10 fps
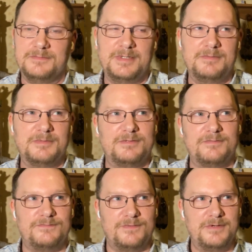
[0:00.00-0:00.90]
we would
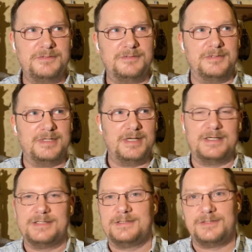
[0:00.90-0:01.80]
refer to it
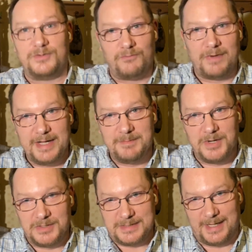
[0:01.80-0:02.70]
as
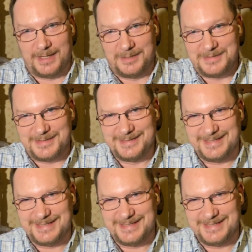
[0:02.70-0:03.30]
Grandma's house.